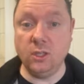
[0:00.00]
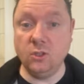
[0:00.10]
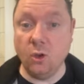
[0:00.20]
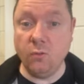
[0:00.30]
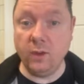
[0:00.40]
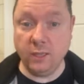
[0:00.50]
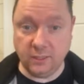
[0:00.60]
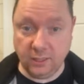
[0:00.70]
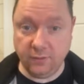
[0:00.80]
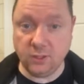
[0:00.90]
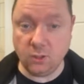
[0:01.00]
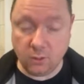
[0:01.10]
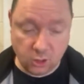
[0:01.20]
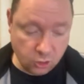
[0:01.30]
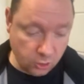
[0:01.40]
software to see this, so I'm
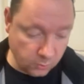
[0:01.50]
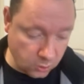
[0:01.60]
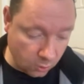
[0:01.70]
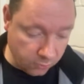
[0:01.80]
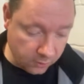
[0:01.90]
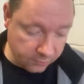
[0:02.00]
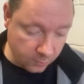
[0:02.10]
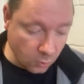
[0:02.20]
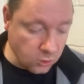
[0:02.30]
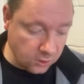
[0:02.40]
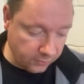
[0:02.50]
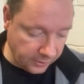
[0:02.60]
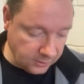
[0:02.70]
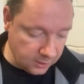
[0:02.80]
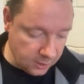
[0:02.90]
going to show you a software for most of
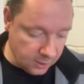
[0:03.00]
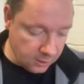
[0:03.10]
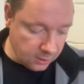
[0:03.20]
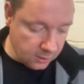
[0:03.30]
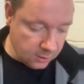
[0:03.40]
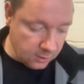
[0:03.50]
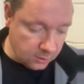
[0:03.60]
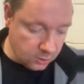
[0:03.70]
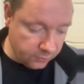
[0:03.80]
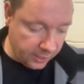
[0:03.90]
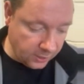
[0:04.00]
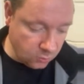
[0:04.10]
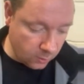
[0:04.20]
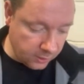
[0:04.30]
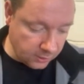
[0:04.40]
these. So the next
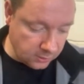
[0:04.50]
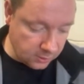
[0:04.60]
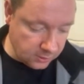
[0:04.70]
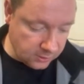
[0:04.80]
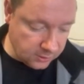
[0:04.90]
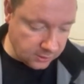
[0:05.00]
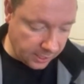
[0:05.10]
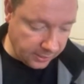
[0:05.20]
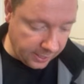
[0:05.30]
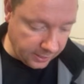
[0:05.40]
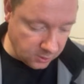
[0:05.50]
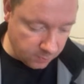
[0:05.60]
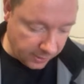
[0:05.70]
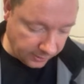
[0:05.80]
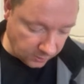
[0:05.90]
one is sine x
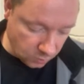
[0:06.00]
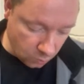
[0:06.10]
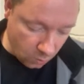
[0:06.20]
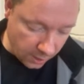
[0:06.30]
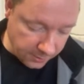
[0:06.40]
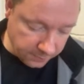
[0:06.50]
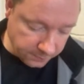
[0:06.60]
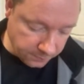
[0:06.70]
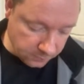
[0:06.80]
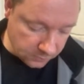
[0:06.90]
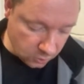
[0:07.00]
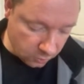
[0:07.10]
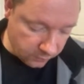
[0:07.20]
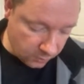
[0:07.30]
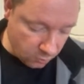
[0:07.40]
minus 1. So
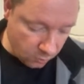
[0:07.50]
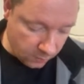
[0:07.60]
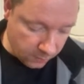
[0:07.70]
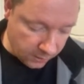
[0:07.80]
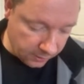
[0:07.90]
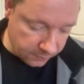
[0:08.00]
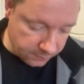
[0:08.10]
if I go to my